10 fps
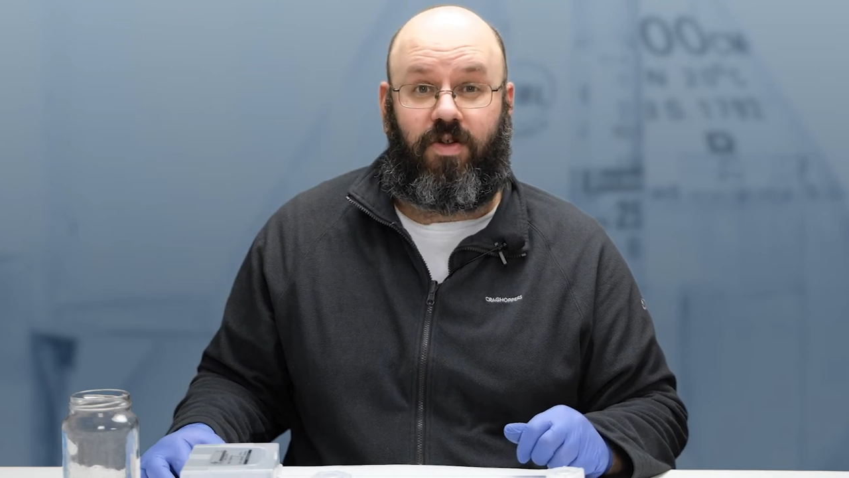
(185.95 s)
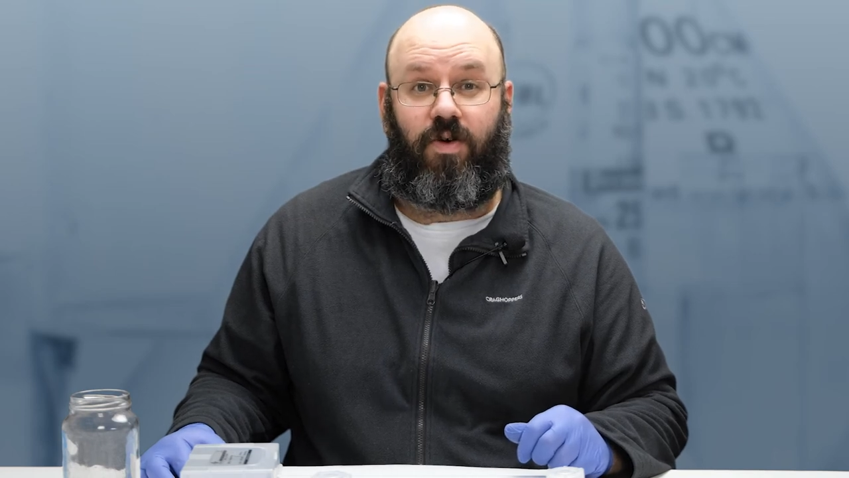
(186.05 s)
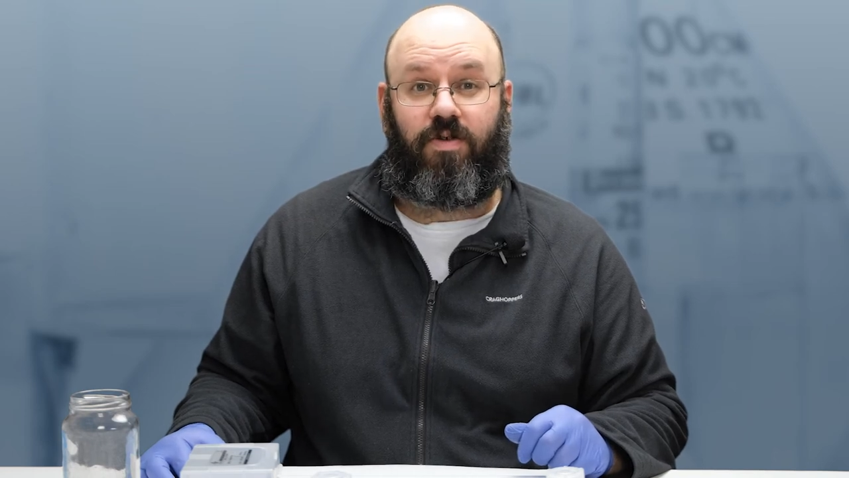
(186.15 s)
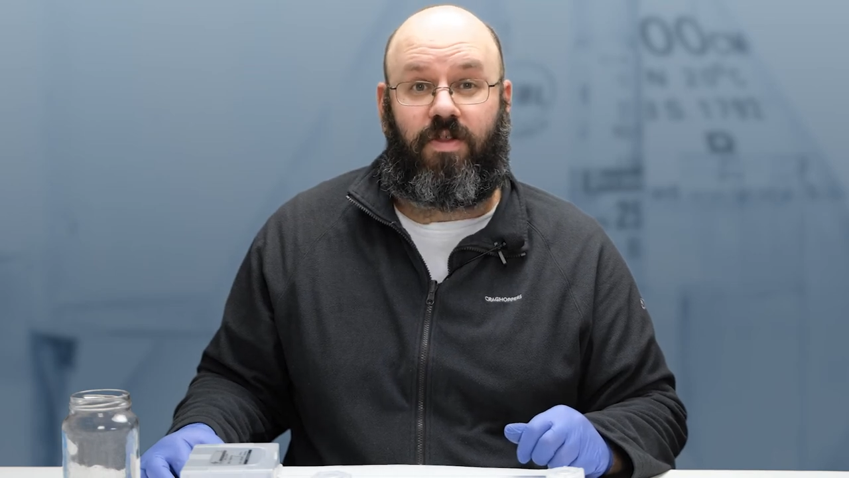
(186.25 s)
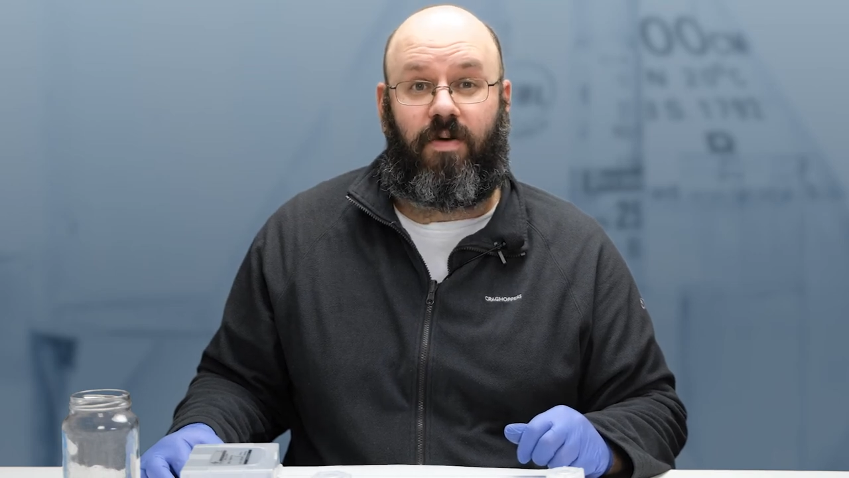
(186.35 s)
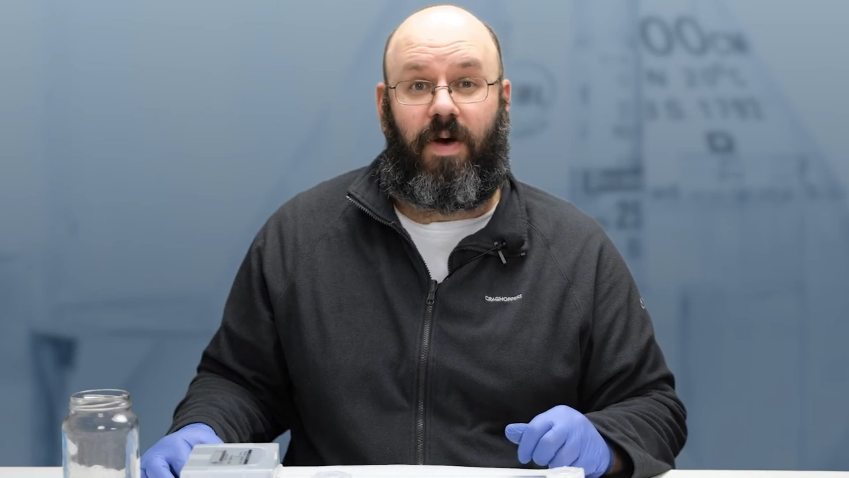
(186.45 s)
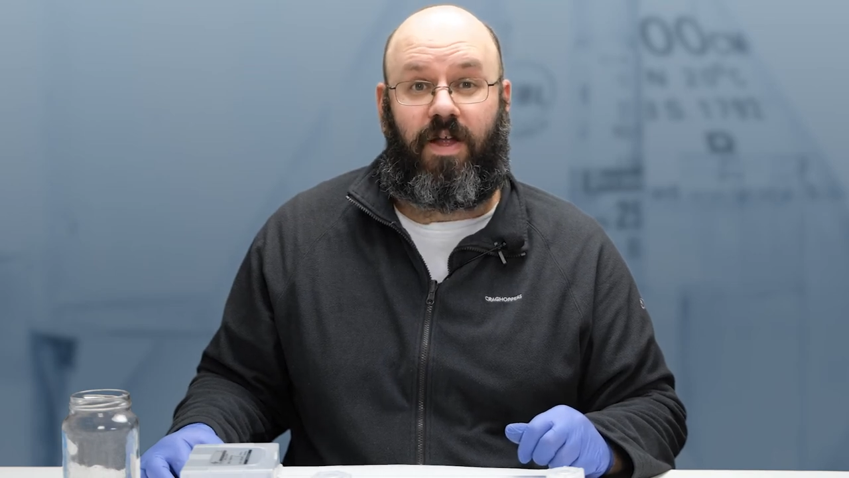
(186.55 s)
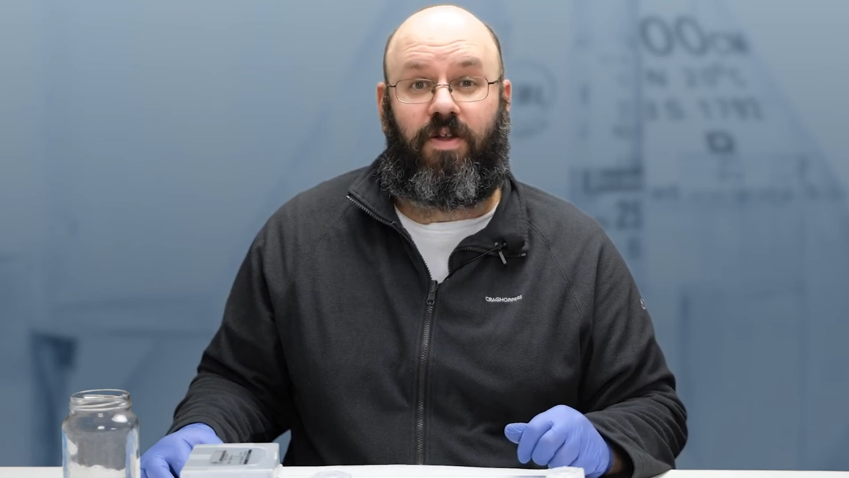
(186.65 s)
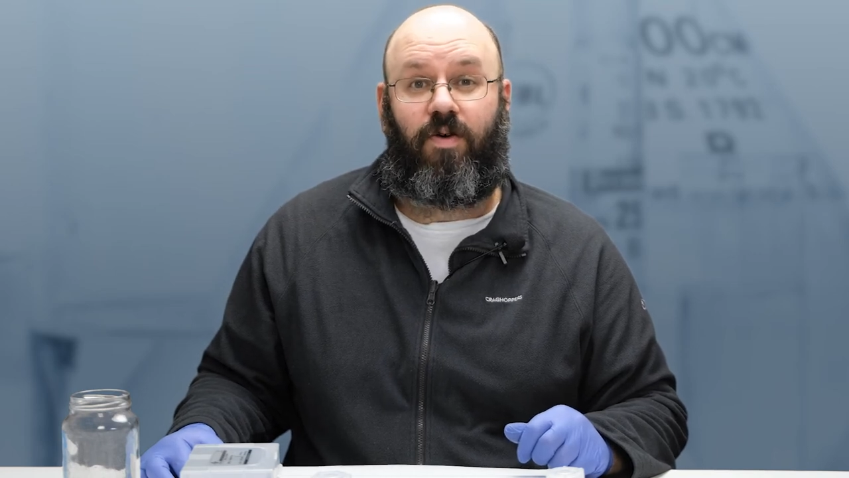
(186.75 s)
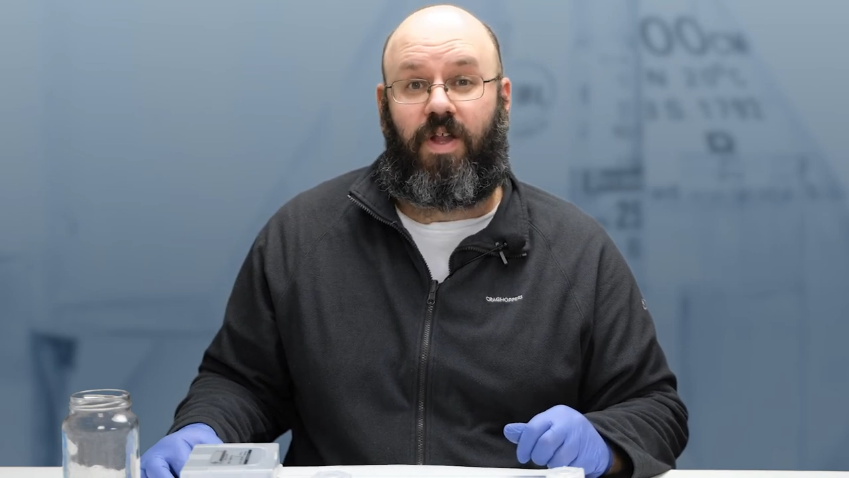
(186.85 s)
using the
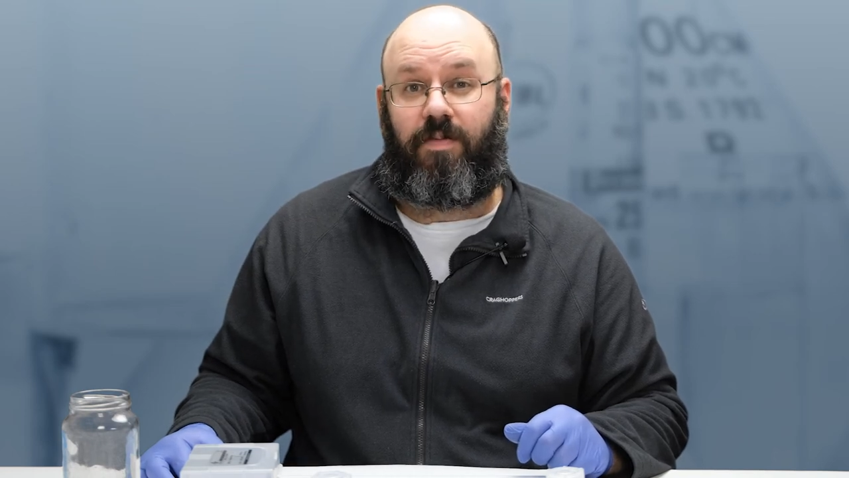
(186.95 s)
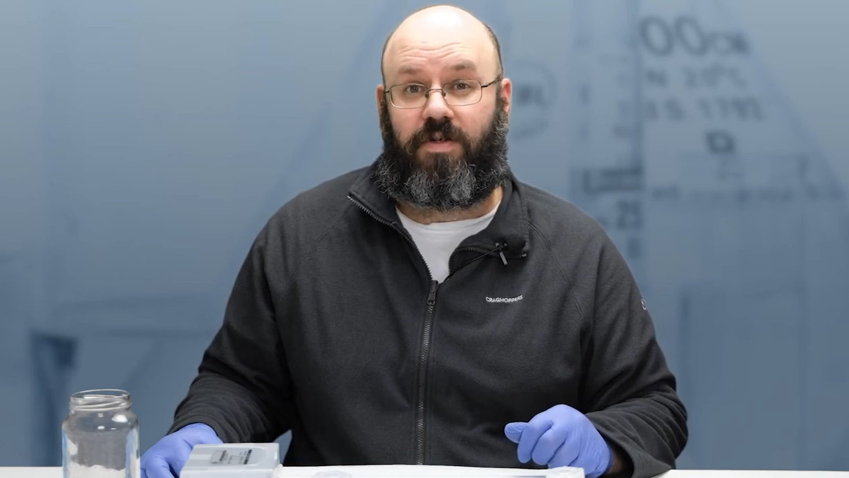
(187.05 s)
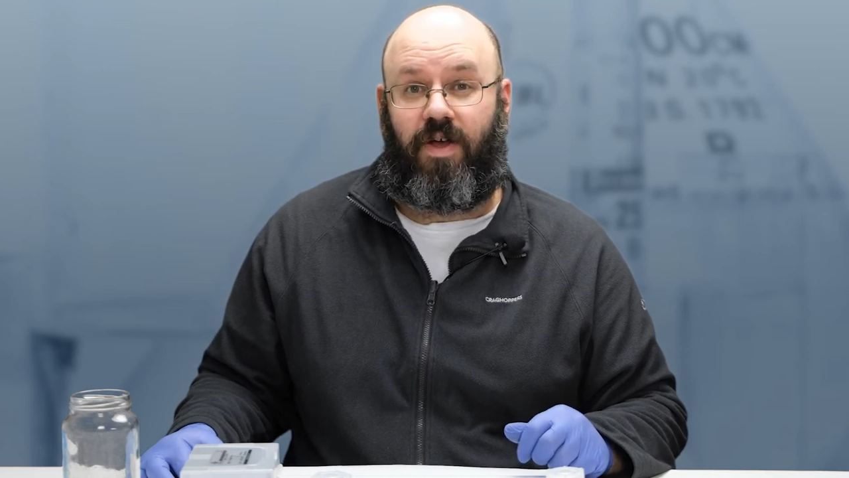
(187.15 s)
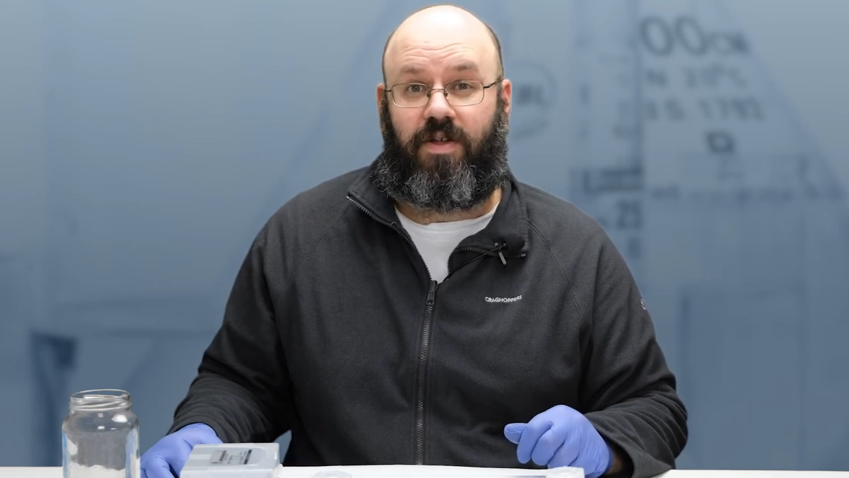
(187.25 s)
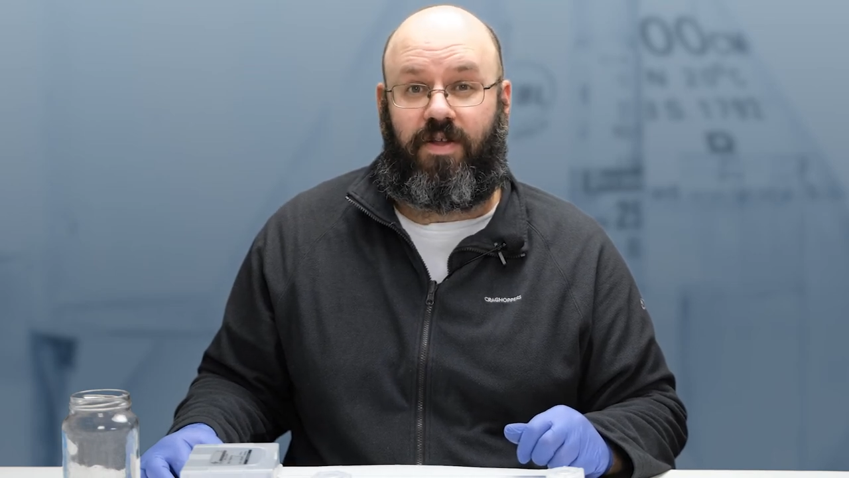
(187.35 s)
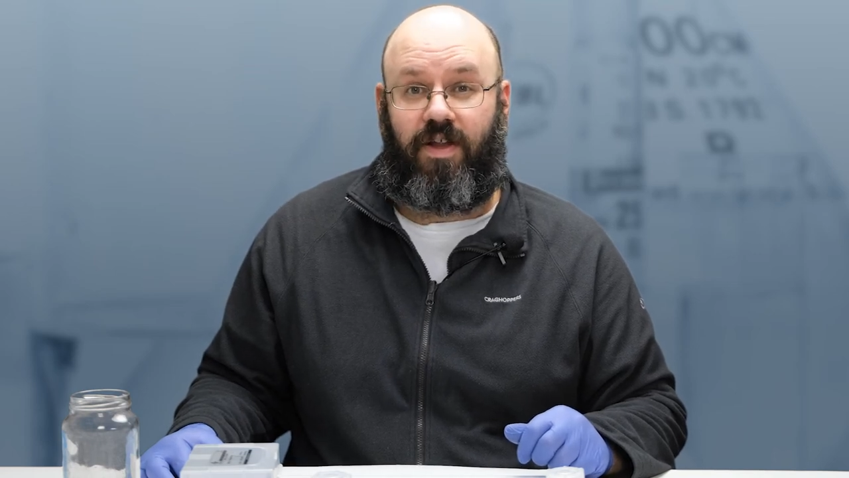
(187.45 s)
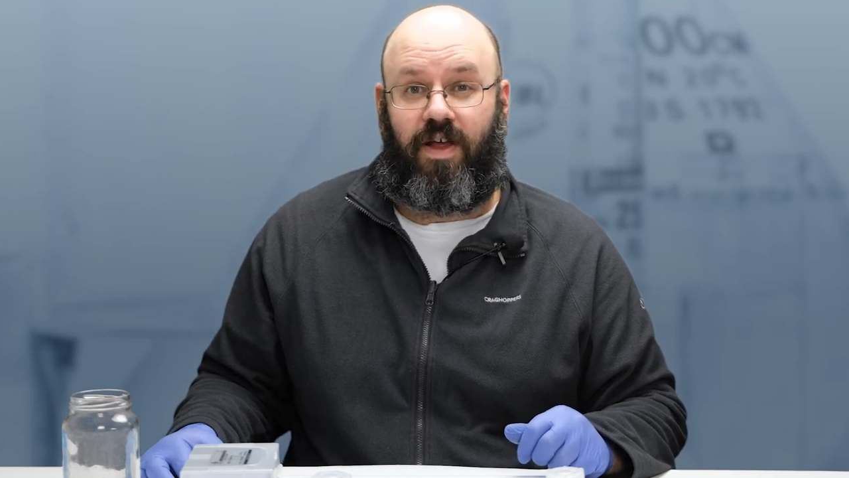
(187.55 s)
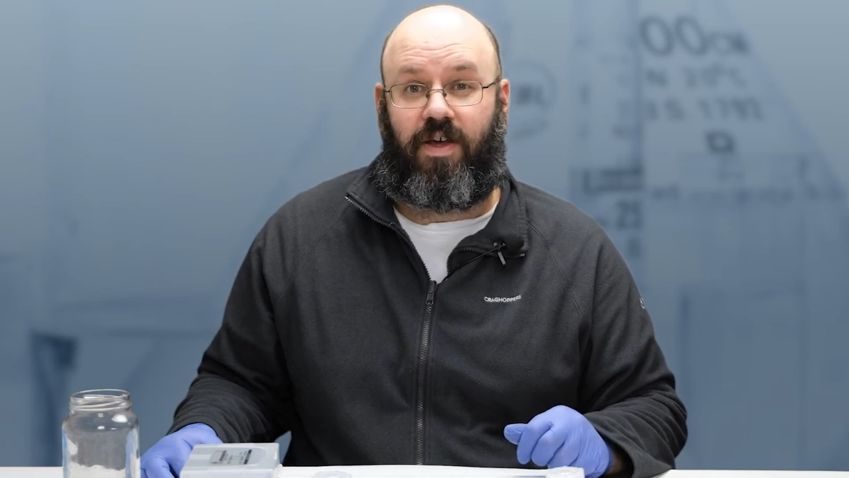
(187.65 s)
Bento Dipstick DNA